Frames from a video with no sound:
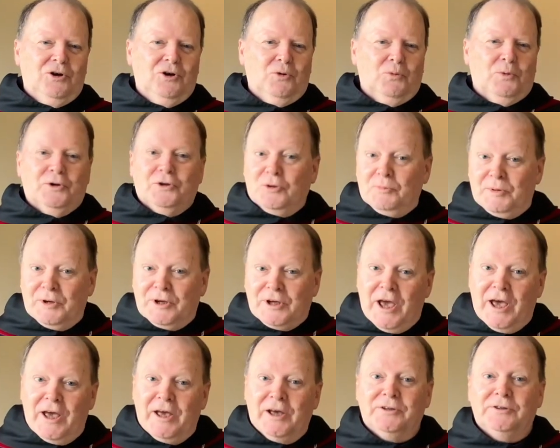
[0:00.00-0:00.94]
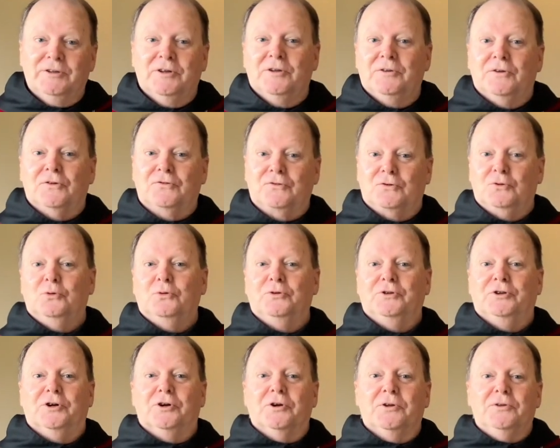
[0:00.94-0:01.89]
When you began the school
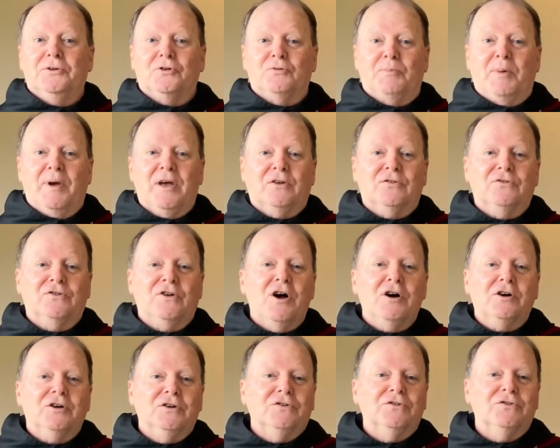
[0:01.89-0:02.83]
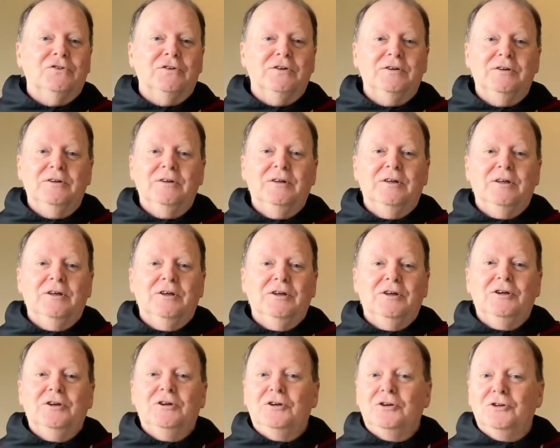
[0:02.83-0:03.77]
year this past August,
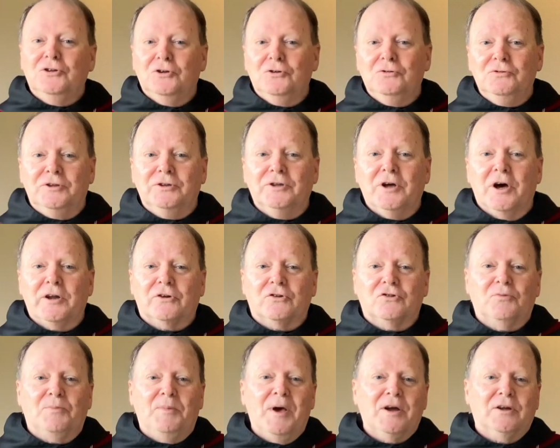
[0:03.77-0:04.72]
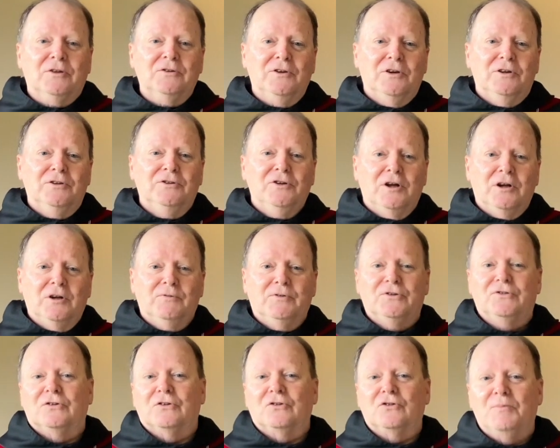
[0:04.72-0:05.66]
you did not expect, and none of
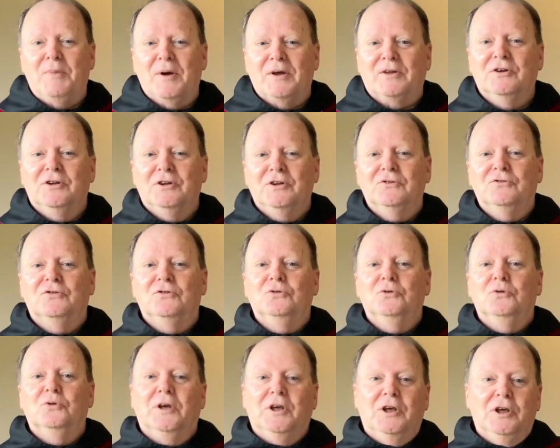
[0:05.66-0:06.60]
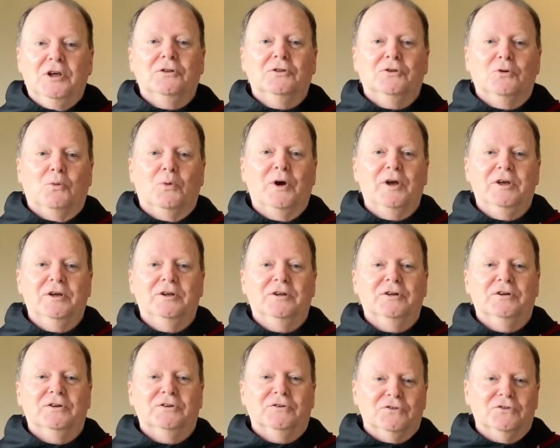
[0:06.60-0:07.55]
us expected it to end the way it
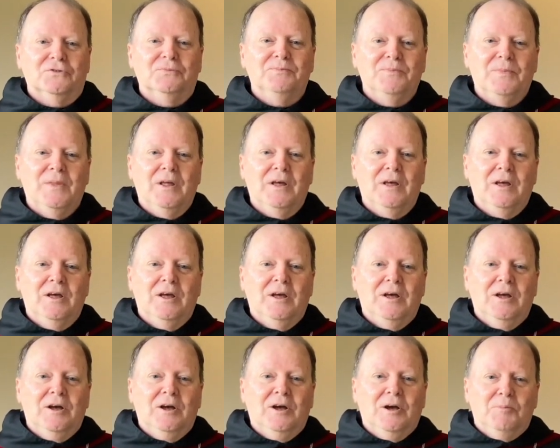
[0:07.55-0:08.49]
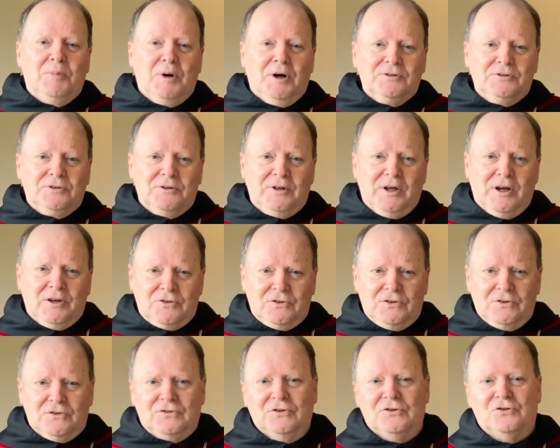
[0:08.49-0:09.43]
is. But that's
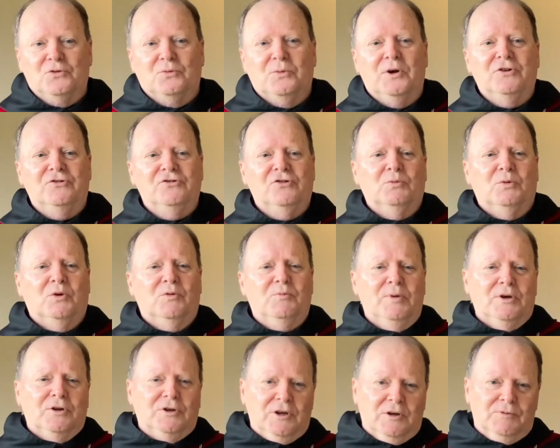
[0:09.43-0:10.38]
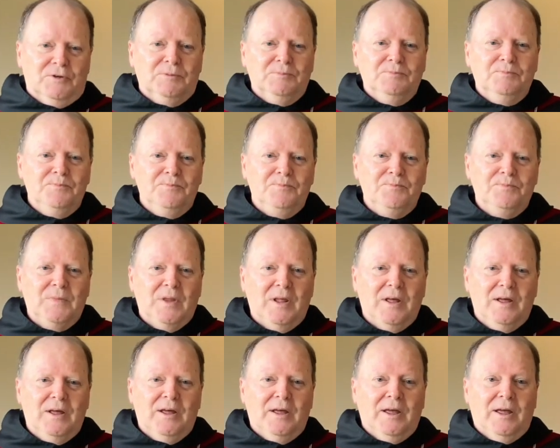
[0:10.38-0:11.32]
the situation we've been
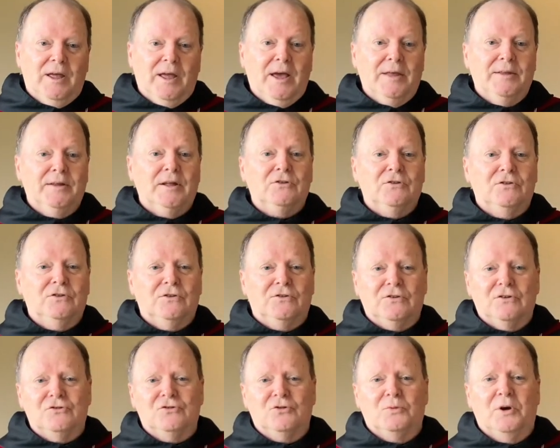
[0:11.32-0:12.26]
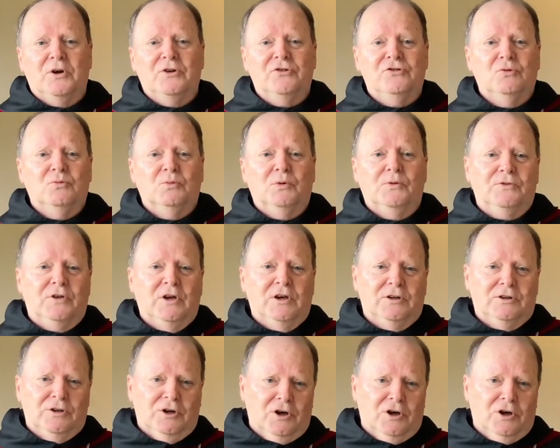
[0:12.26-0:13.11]
given, and that's the situation we've taken